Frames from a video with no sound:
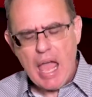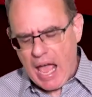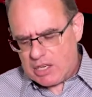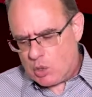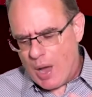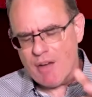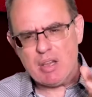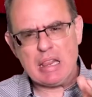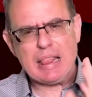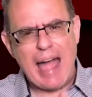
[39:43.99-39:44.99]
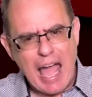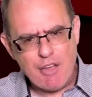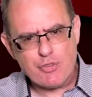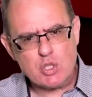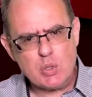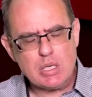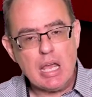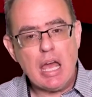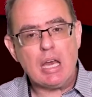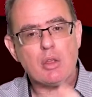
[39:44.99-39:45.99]
And you have a life to it,
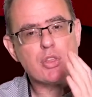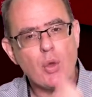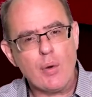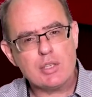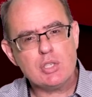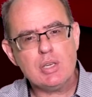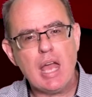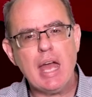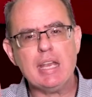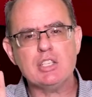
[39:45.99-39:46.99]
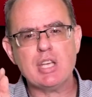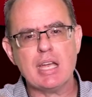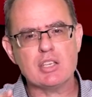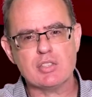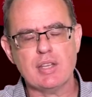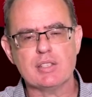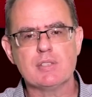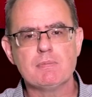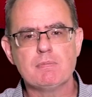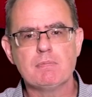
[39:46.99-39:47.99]
an authority to it, and it changes things.